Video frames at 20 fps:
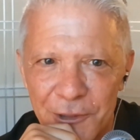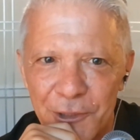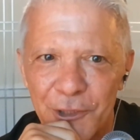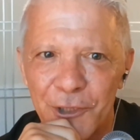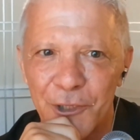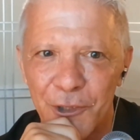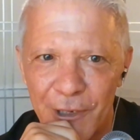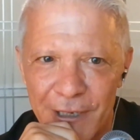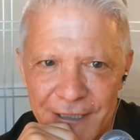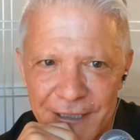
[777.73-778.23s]

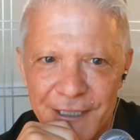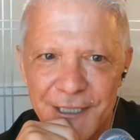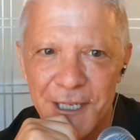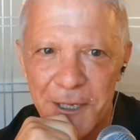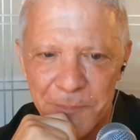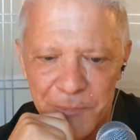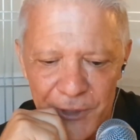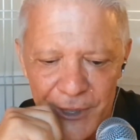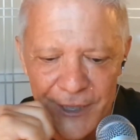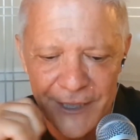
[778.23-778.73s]
great
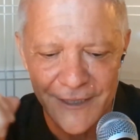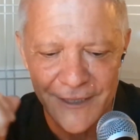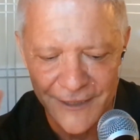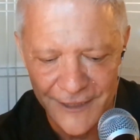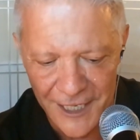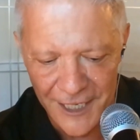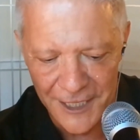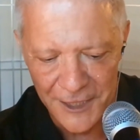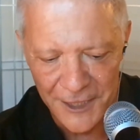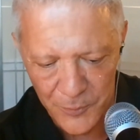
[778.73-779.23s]
step. That,
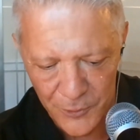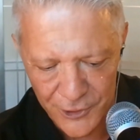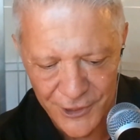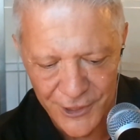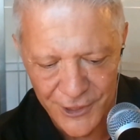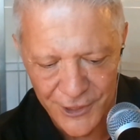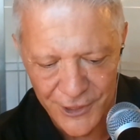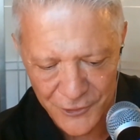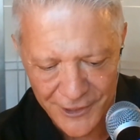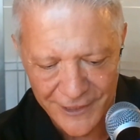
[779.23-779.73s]
yeah, I
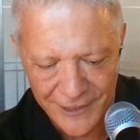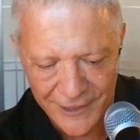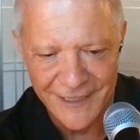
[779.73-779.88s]
appreciate you saying